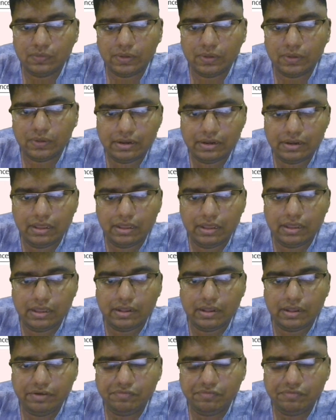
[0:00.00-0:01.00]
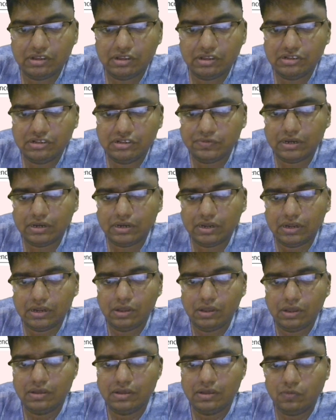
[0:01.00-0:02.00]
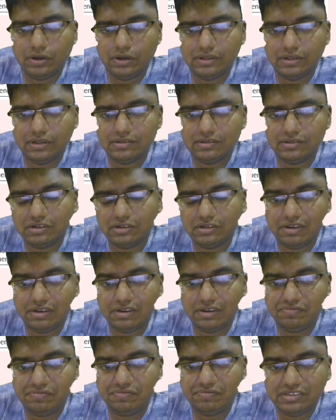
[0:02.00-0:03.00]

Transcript: right? First one. What is the structural features?